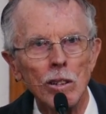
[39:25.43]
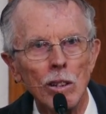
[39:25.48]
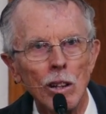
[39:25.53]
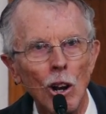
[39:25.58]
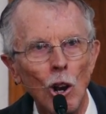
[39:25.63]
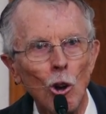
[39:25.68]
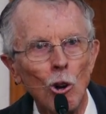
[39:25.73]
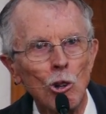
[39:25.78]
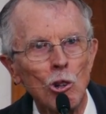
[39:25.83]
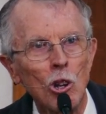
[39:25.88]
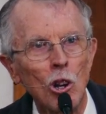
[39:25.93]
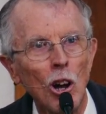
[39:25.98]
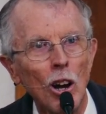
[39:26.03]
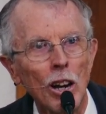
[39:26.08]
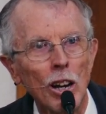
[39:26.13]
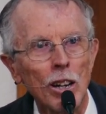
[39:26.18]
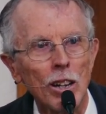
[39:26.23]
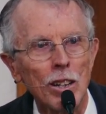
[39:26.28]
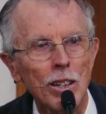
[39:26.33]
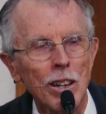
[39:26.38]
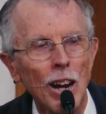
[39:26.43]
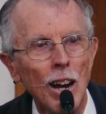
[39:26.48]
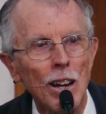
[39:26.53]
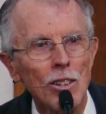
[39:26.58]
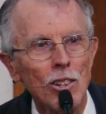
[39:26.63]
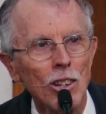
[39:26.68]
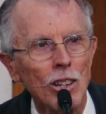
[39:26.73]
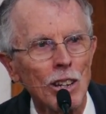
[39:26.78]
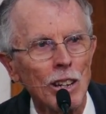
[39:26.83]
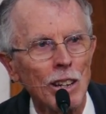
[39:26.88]
Looks like it
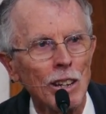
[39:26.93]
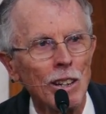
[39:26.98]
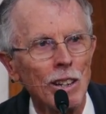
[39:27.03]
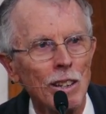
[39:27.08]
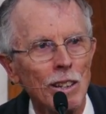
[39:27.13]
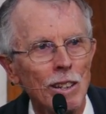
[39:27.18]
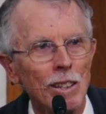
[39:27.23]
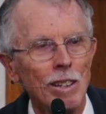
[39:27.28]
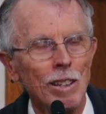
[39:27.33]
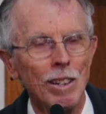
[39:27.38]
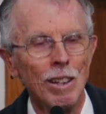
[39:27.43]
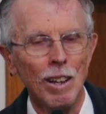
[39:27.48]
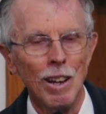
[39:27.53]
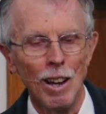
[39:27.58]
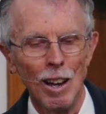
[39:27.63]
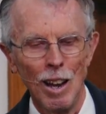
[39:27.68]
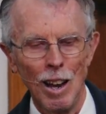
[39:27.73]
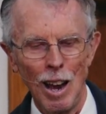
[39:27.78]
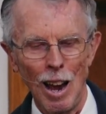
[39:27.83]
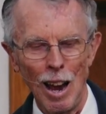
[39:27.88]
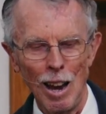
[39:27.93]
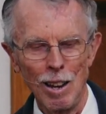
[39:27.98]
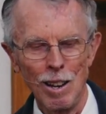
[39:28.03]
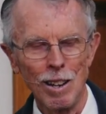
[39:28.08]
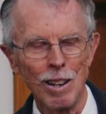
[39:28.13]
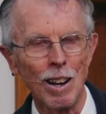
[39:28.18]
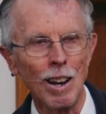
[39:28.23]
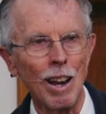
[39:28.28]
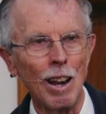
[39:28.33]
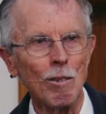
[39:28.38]
does here.
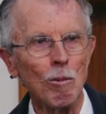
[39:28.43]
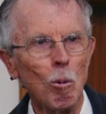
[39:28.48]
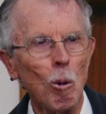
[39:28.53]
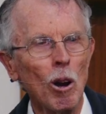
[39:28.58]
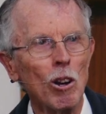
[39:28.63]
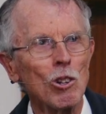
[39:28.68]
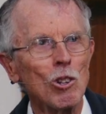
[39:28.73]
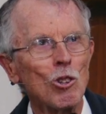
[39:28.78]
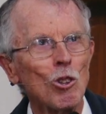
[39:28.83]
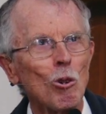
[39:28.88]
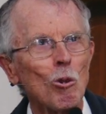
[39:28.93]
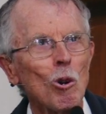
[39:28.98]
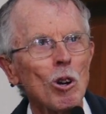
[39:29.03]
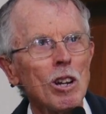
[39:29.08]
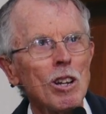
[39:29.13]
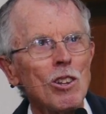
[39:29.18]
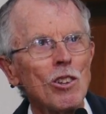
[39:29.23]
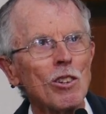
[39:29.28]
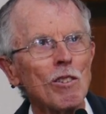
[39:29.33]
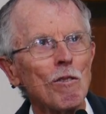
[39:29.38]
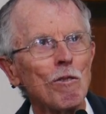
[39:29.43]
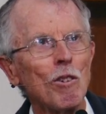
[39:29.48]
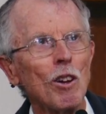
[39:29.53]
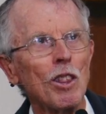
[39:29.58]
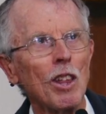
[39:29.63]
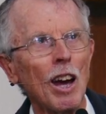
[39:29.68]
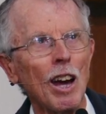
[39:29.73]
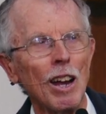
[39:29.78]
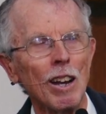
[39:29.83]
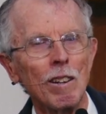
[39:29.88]
And, and what is the reason for
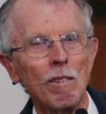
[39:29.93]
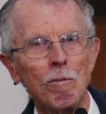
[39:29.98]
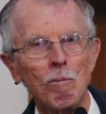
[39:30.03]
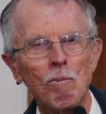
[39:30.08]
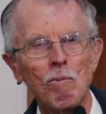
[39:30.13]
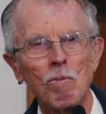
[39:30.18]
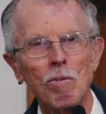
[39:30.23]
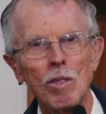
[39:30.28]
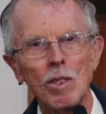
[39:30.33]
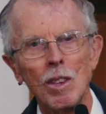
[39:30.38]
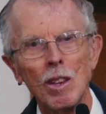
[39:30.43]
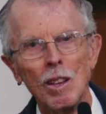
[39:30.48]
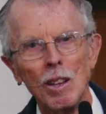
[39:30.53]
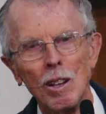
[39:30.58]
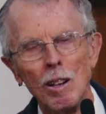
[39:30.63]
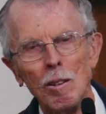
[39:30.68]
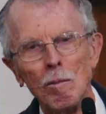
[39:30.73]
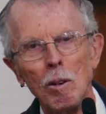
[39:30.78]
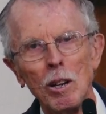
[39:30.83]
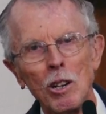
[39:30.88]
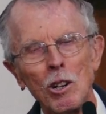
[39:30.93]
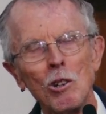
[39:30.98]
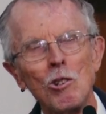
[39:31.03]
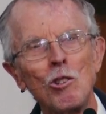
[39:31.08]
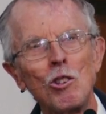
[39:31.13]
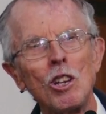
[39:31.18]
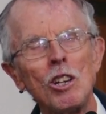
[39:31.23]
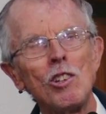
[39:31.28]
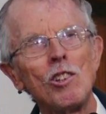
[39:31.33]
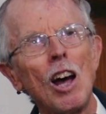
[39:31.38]
that? Because
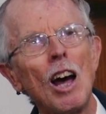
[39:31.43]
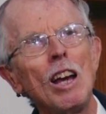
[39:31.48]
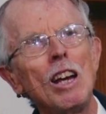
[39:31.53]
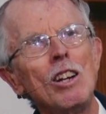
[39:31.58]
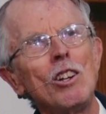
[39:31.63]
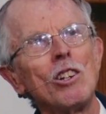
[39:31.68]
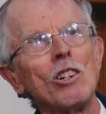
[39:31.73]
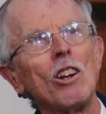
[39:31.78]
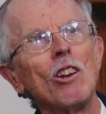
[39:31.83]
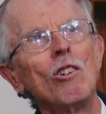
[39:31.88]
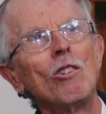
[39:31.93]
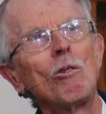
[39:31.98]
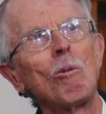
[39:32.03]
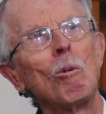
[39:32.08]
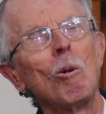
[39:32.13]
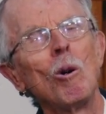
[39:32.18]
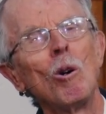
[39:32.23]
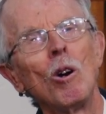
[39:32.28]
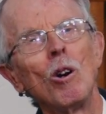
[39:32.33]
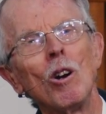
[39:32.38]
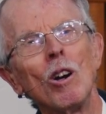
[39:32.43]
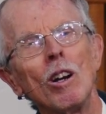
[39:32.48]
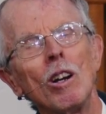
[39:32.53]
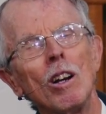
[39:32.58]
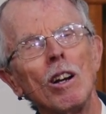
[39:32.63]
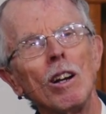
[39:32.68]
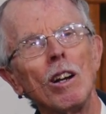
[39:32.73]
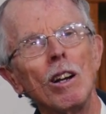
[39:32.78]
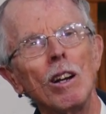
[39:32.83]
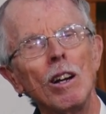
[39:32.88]
these Asians were
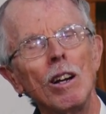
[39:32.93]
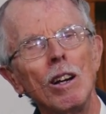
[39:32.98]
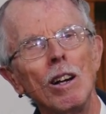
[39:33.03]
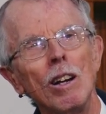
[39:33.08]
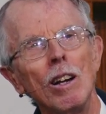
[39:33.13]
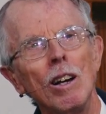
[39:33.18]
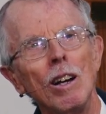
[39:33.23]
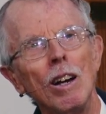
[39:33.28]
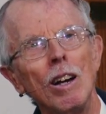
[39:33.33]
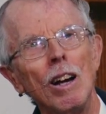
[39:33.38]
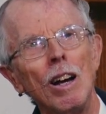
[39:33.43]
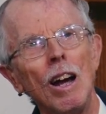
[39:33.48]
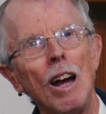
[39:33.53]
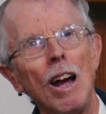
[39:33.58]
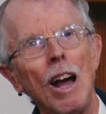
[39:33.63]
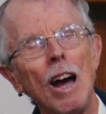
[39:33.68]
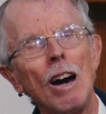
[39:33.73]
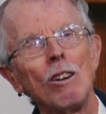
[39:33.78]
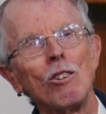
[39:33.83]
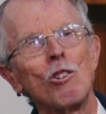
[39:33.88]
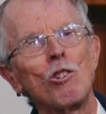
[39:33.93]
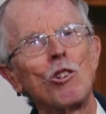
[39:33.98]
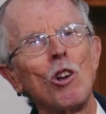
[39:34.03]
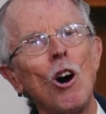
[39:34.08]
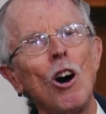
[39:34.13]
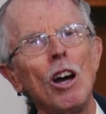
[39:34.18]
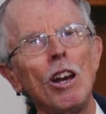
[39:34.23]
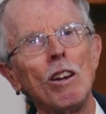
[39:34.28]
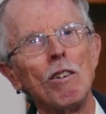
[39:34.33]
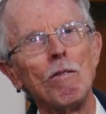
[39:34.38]

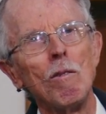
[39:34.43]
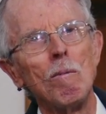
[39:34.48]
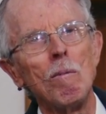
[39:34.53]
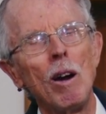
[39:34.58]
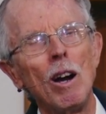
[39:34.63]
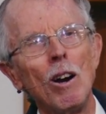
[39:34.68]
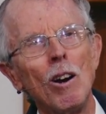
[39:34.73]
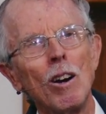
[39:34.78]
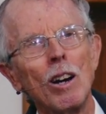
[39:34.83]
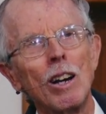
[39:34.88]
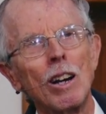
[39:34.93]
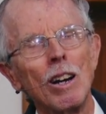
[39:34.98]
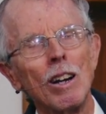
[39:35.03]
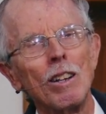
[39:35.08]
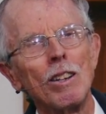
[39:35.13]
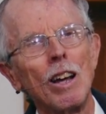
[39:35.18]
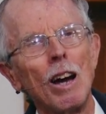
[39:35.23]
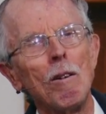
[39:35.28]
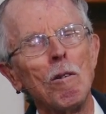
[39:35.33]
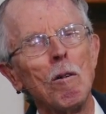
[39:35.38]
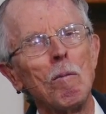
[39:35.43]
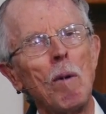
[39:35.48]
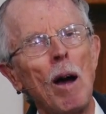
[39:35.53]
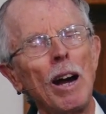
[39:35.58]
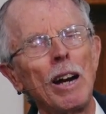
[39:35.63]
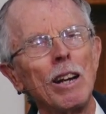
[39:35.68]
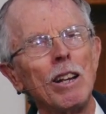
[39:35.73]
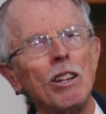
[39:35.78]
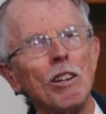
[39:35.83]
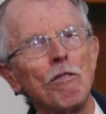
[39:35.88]
outside of America, they were
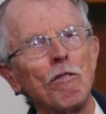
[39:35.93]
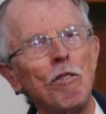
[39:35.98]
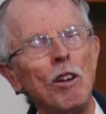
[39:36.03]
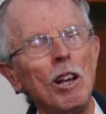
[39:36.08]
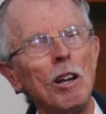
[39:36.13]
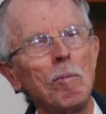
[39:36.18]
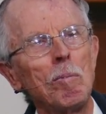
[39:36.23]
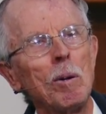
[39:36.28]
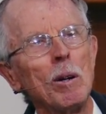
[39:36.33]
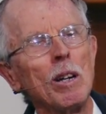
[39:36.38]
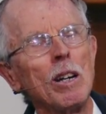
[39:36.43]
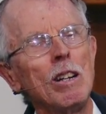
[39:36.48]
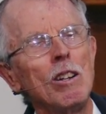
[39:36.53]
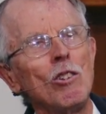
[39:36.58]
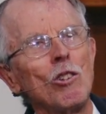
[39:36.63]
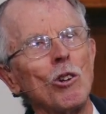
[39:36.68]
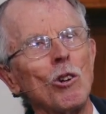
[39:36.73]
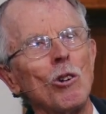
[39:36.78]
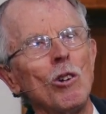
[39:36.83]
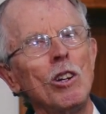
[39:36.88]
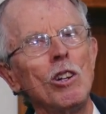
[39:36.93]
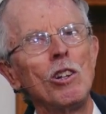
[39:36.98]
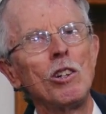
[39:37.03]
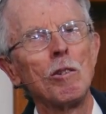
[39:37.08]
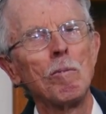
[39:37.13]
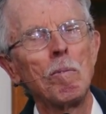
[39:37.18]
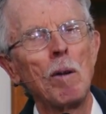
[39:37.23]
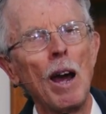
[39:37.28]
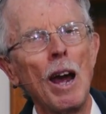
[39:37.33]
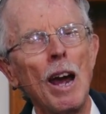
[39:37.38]
back in the Philippines or in
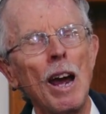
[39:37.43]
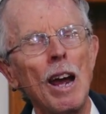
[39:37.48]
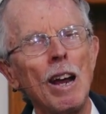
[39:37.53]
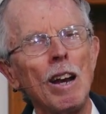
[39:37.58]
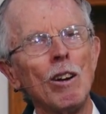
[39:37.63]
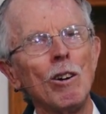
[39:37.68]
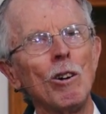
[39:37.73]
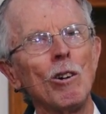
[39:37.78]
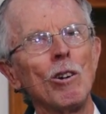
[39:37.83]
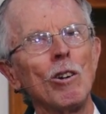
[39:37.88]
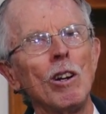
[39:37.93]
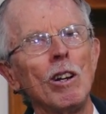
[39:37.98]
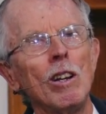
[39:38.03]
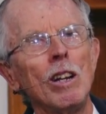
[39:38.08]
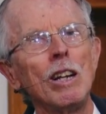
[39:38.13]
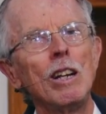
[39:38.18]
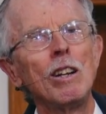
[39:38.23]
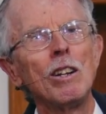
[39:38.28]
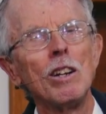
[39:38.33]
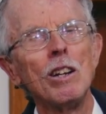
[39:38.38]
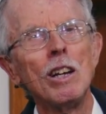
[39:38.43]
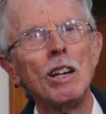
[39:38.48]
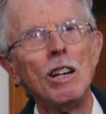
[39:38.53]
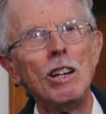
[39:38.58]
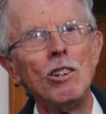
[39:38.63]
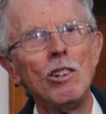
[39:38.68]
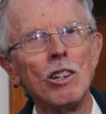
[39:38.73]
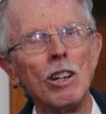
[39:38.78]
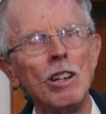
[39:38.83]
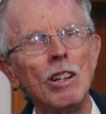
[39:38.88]
Japan or in
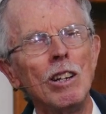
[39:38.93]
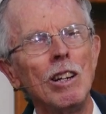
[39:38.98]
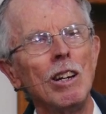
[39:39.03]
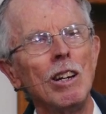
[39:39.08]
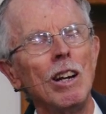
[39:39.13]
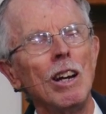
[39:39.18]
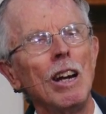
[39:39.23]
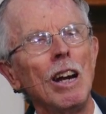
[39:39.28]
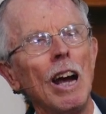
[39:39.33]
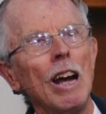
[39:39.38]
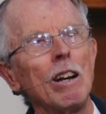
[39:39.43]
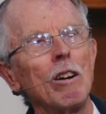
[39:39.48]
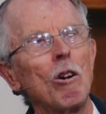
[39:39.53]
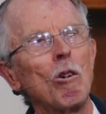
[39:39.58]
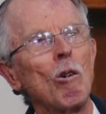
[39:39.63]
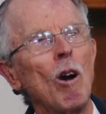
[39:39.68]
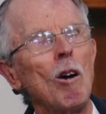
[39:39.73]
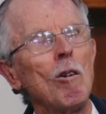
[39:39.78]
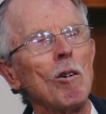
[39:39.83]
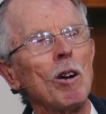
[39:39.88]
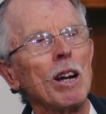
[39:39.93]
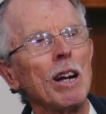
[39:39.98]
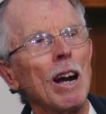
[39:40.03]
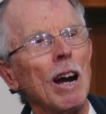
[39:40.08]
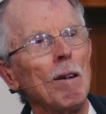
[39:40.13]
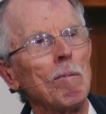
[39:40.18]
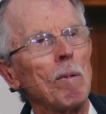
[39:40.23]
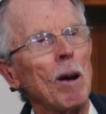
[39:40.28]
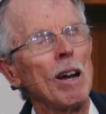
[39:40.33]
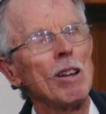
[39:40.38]
Indonesia, and growing
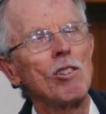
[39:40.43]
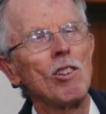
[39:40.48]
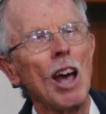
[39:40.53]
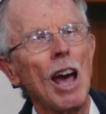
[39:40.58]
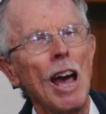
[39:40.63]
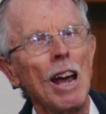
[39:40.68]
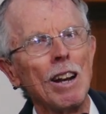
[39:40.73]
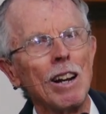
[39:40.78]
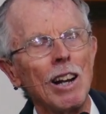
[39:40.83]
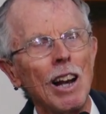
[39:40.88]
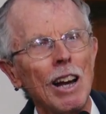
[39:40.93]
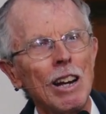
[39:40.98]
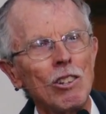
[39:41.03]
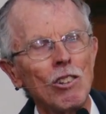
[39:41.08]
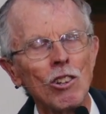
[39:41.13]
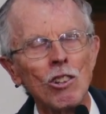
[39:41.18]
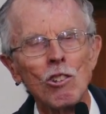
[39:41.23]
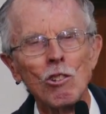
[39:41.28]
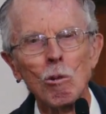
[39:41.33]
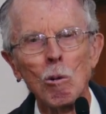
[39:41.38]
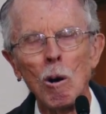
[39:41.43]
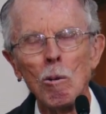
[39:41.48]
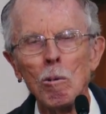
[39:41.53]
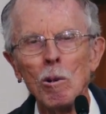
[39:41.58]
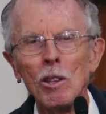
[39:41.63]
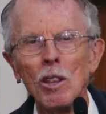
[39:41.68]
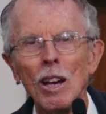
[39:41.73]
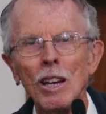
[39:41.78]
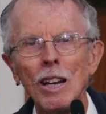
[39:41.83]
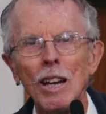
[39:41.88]
up as adolescents, what
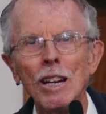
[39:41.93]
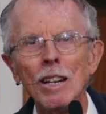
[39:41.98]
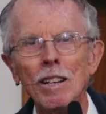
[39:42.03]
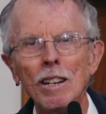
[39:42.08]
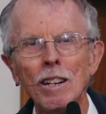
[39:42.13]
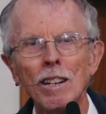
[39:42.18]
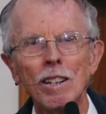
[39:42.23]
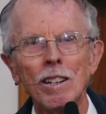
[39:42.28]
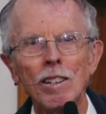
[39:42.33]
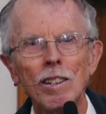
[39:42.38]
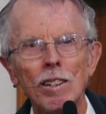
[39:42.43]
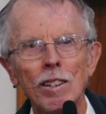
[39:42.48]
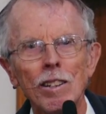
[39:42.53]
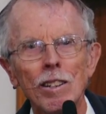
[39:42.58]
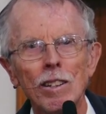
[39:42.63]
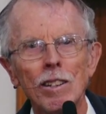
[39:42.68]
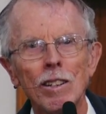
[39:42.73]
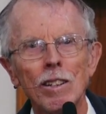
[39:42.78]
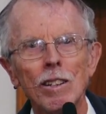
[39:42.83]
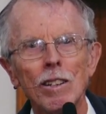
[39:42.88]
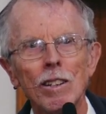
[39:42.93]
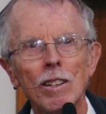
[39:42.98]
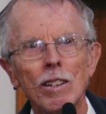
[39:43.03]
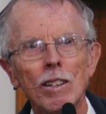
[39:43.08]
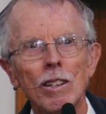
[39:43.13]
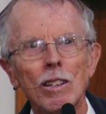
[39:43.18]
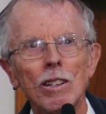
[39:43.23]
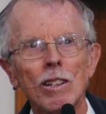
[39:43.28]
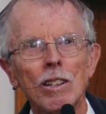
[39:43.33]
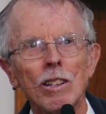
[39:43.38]
were they eating?
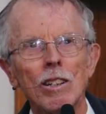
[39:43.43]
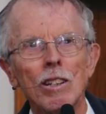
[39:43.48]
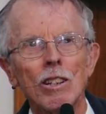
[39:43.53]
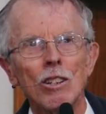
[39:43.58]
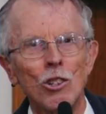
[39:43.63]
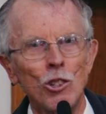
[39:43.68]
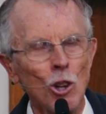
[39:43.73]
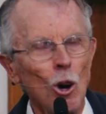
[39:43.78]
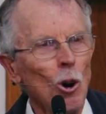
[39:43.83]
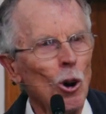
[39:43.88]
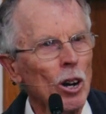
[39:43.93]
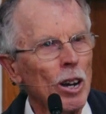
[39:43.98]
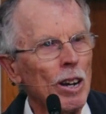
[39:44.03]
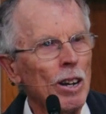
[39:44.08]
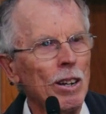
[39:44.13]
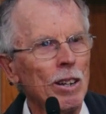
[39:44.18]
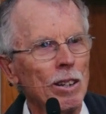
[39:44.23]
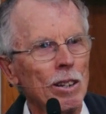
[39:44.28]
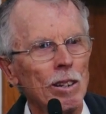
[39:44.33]
Soy.